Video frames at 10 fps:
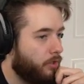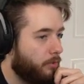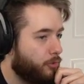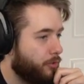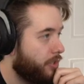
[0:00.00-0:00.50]
Like
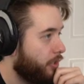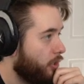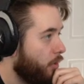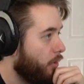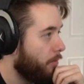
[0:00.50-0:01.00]
I'm sure you can
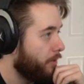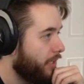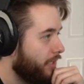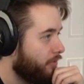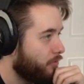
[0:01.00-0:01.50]
go up
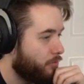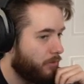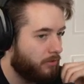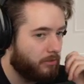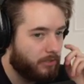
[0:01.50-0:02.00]
here as
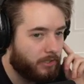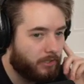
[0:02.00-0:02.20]
well.